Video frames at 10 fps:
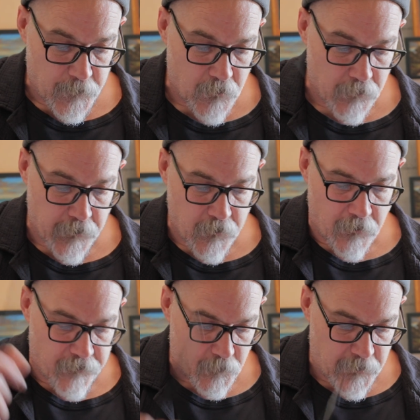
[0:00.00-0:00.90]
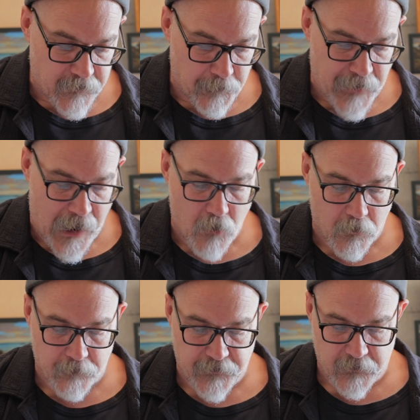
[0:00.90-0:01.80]
Don't underestimate the
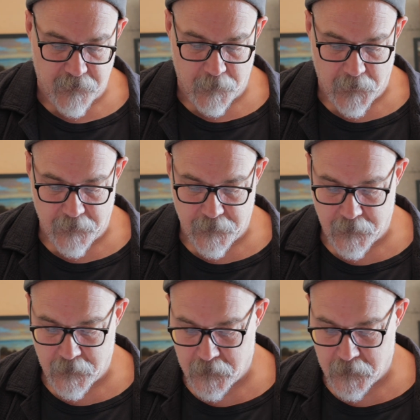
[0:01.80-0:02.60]
power of the intimate.